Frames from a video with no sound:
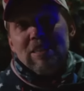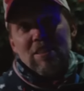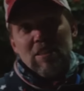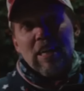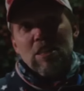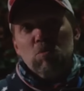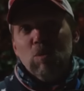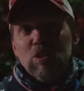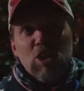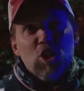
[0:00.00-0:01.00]

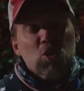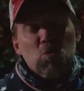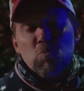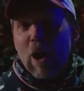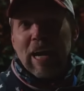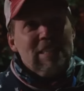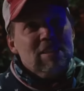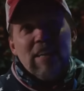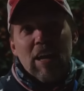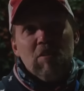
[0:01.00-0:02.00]
6th was the
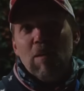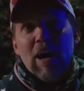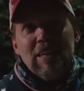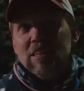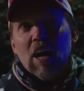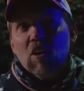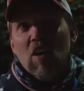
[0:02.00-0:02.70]
greatest day of my entire